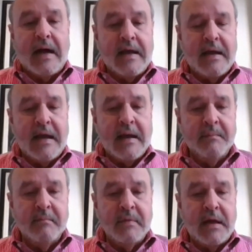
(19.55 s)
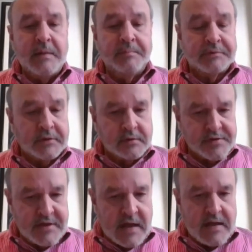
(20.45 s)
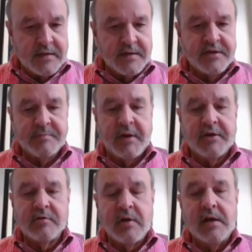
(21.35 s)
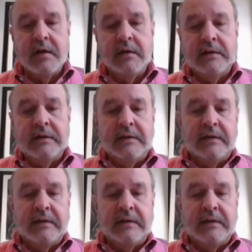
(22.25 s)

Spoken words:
I am a political scientist by training.